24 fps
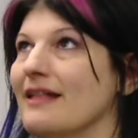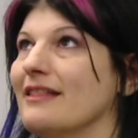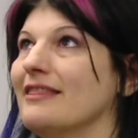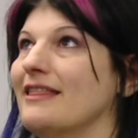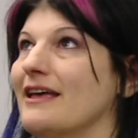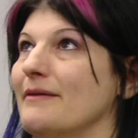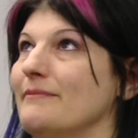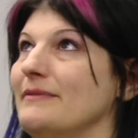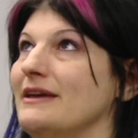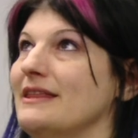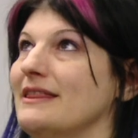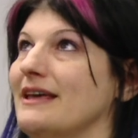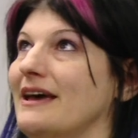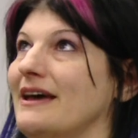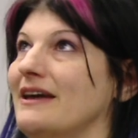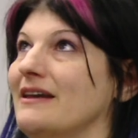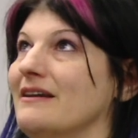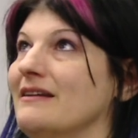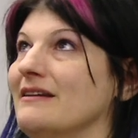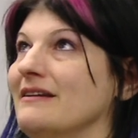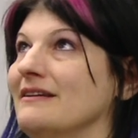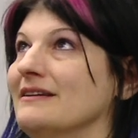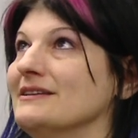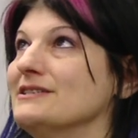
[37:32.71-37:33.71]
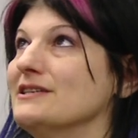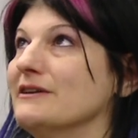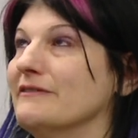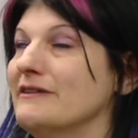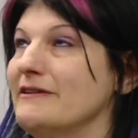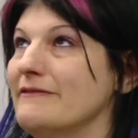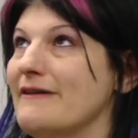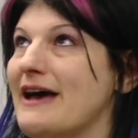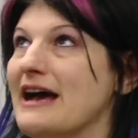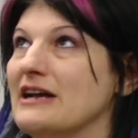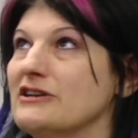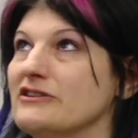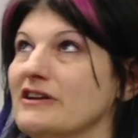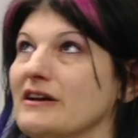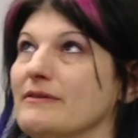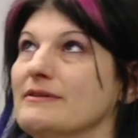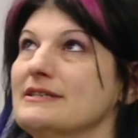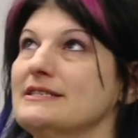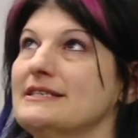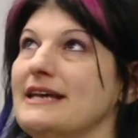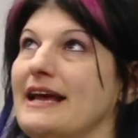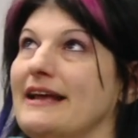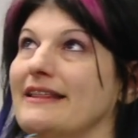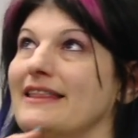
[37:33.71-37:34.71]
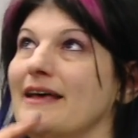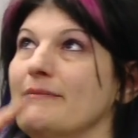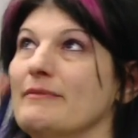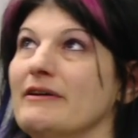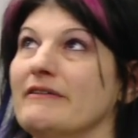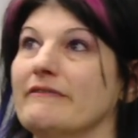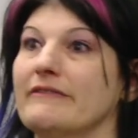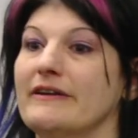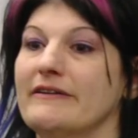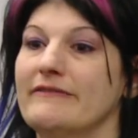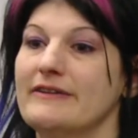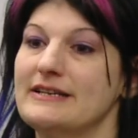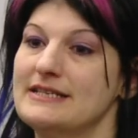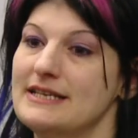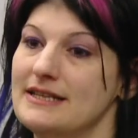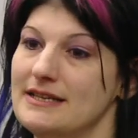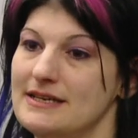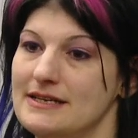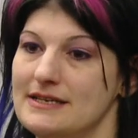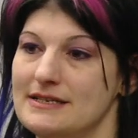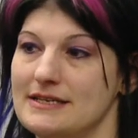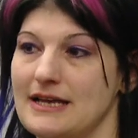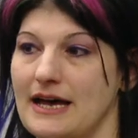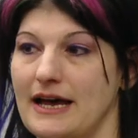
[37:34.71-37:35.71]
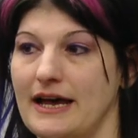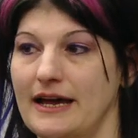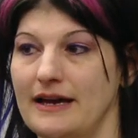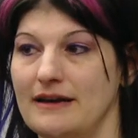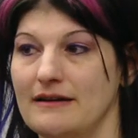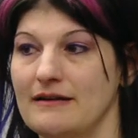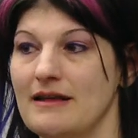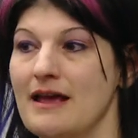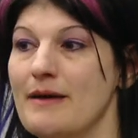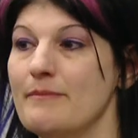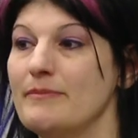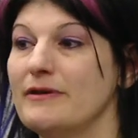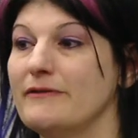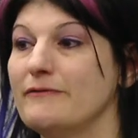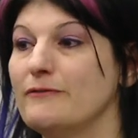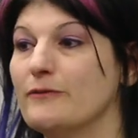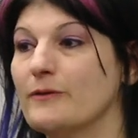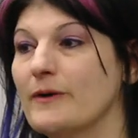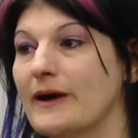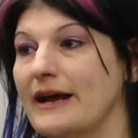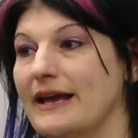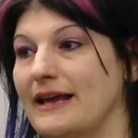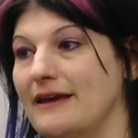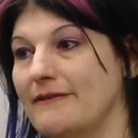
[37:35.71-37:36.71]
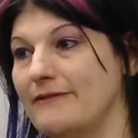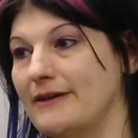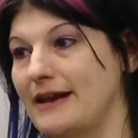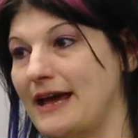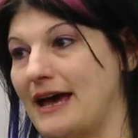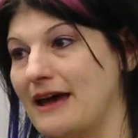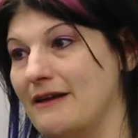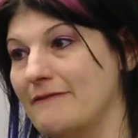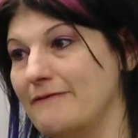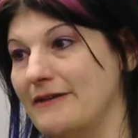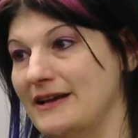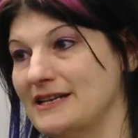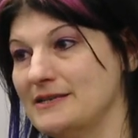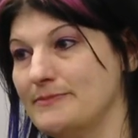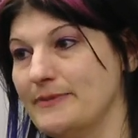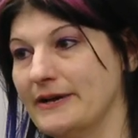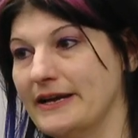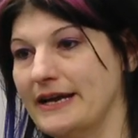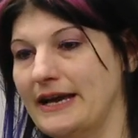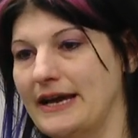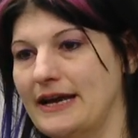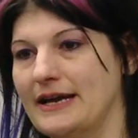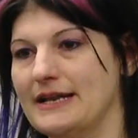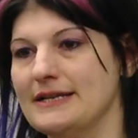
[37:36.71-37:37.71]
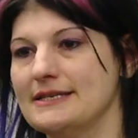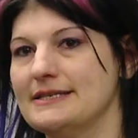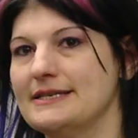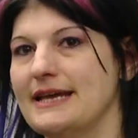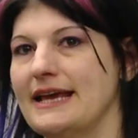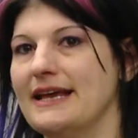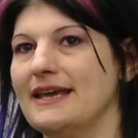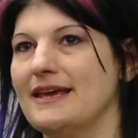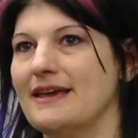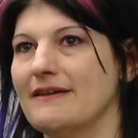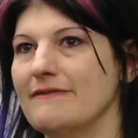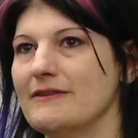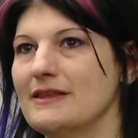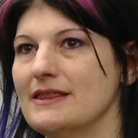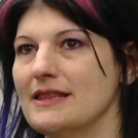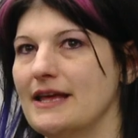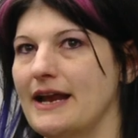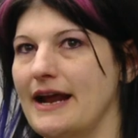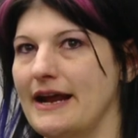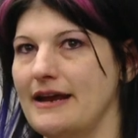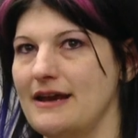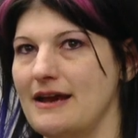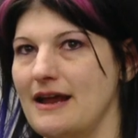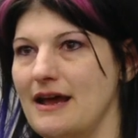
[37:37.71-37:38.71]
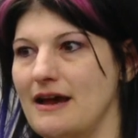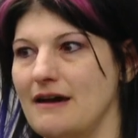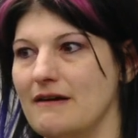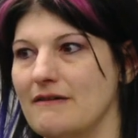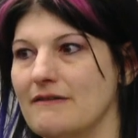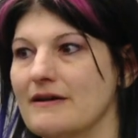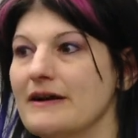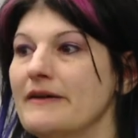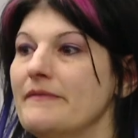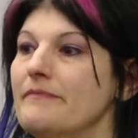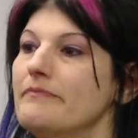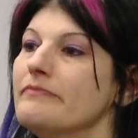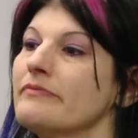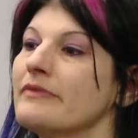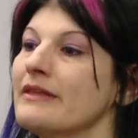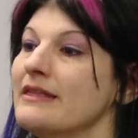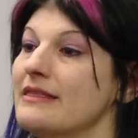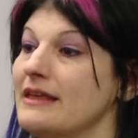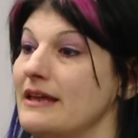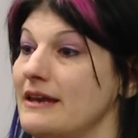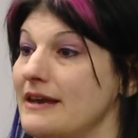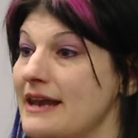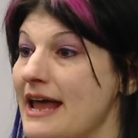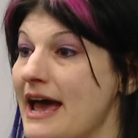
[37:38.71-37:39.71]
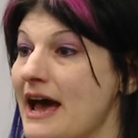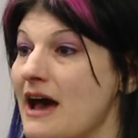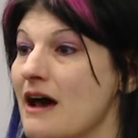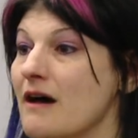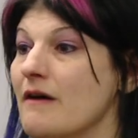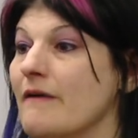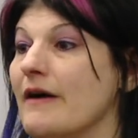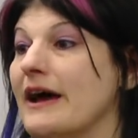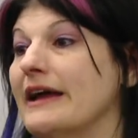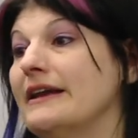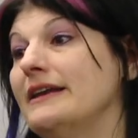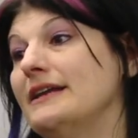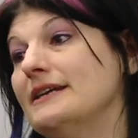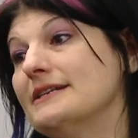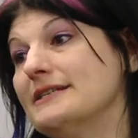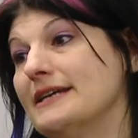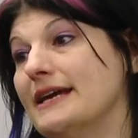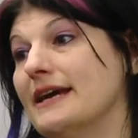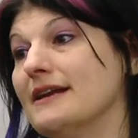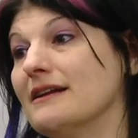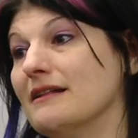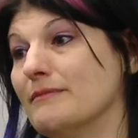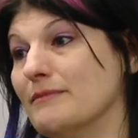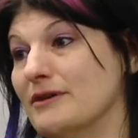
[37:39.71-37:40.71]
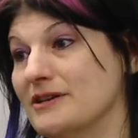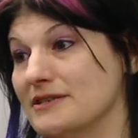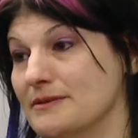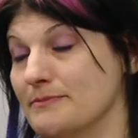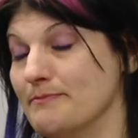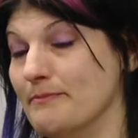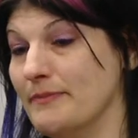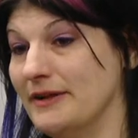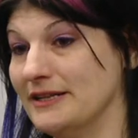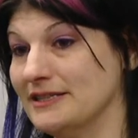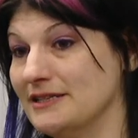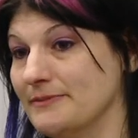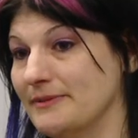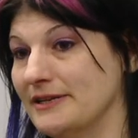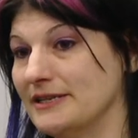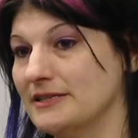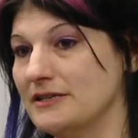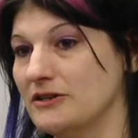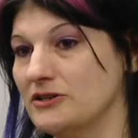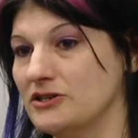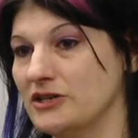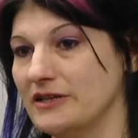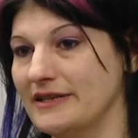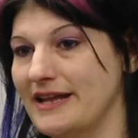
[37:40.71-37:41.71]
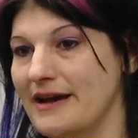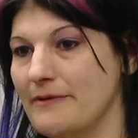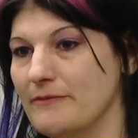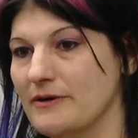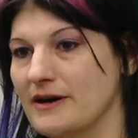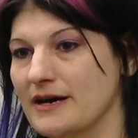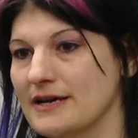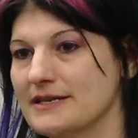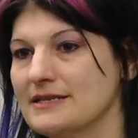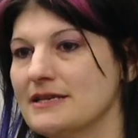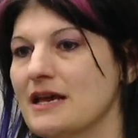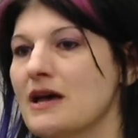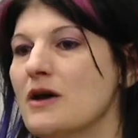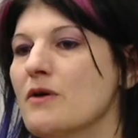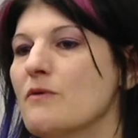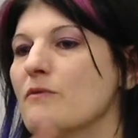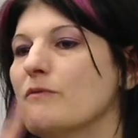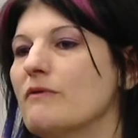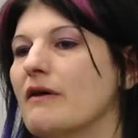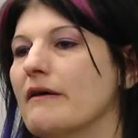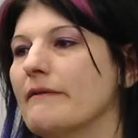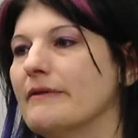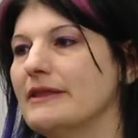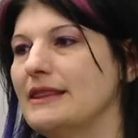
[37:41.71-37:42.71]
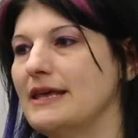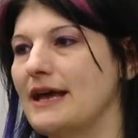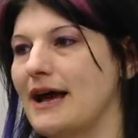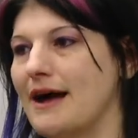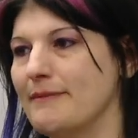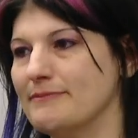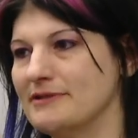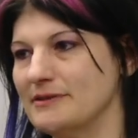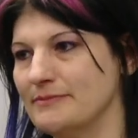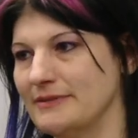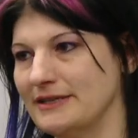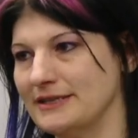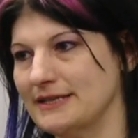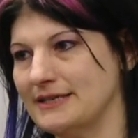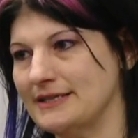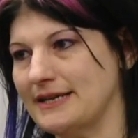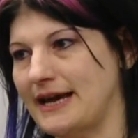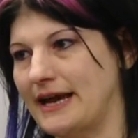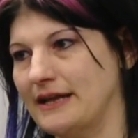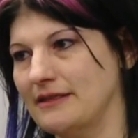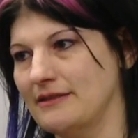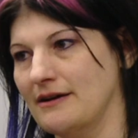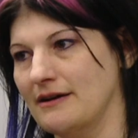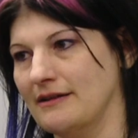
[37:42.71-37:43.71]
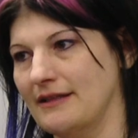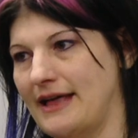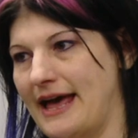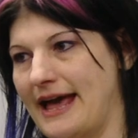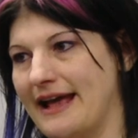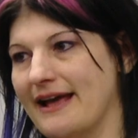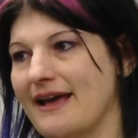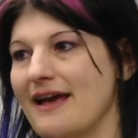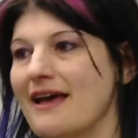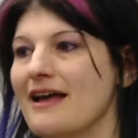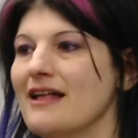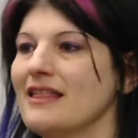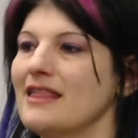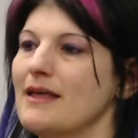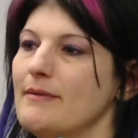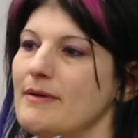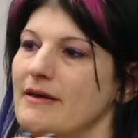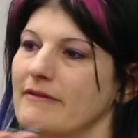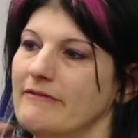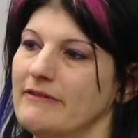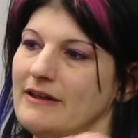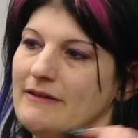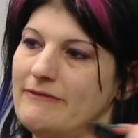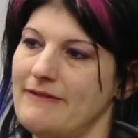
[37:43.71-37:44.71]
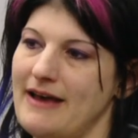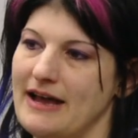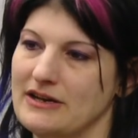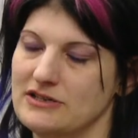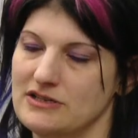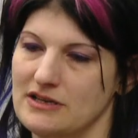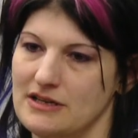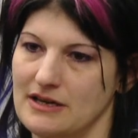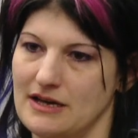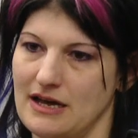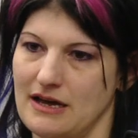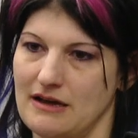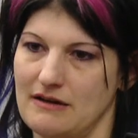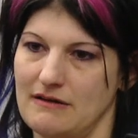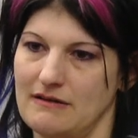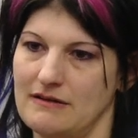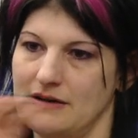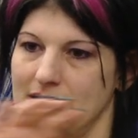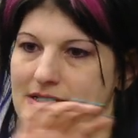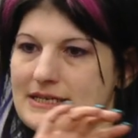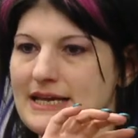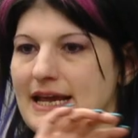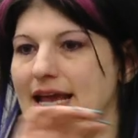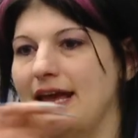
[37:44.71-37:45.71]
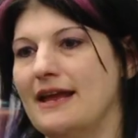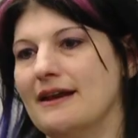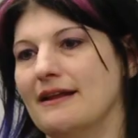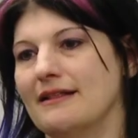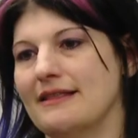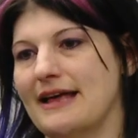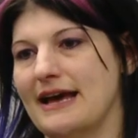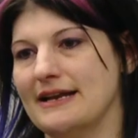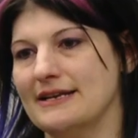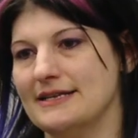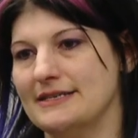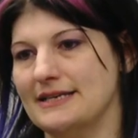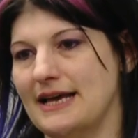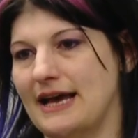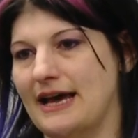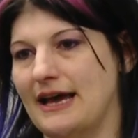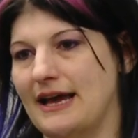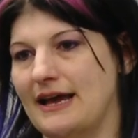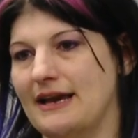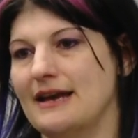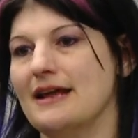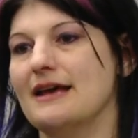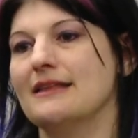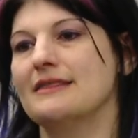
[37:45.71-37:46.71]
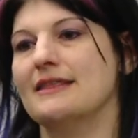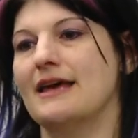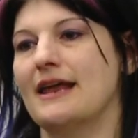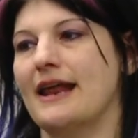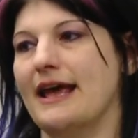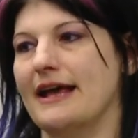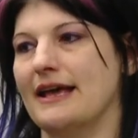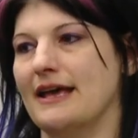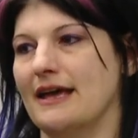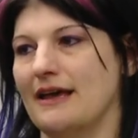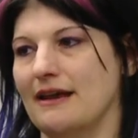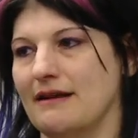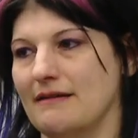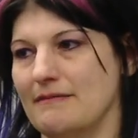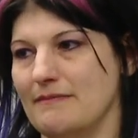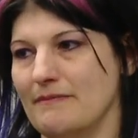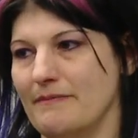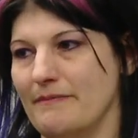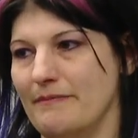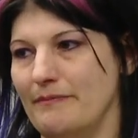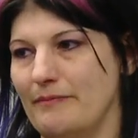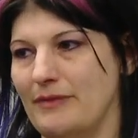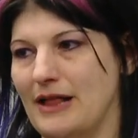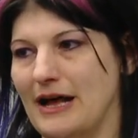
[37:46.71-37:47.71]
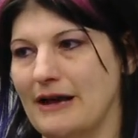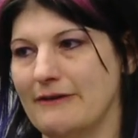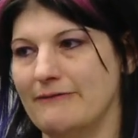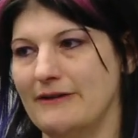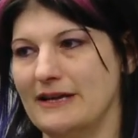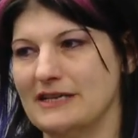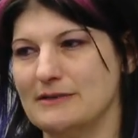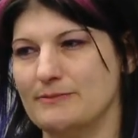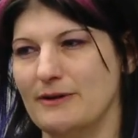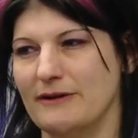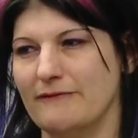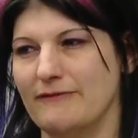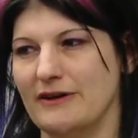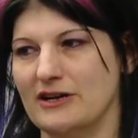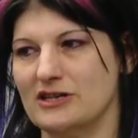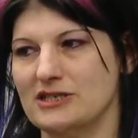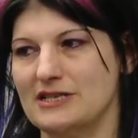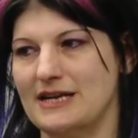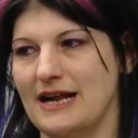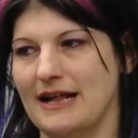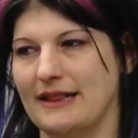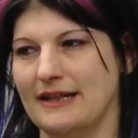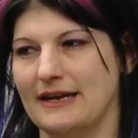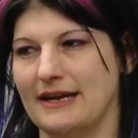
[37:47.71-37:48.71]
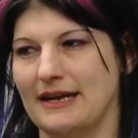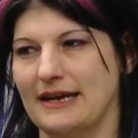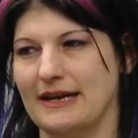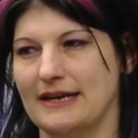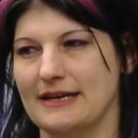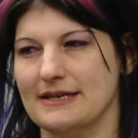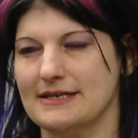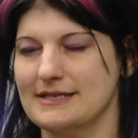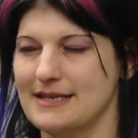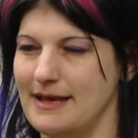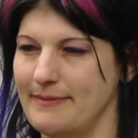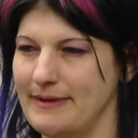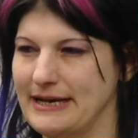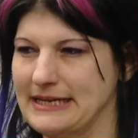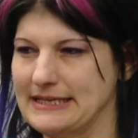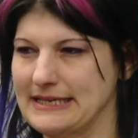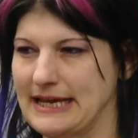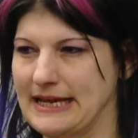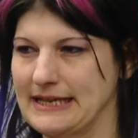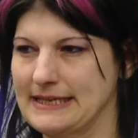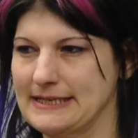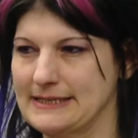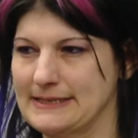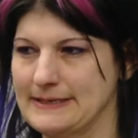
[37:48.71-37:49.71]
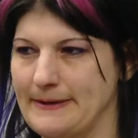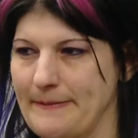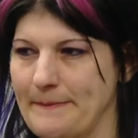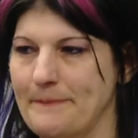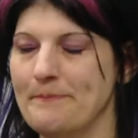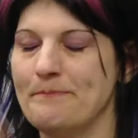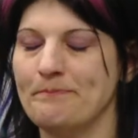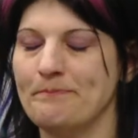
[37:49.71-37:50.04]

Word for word: Let me then, so refactoring would say, let me revisit the design before I even add Facebook in and say, given that I know that now I need to handle most, multiple social networks, what would the optimal design look like? Let me refactor the code to handle that design, and then I can plug Facebook functionality in. Does that make sense?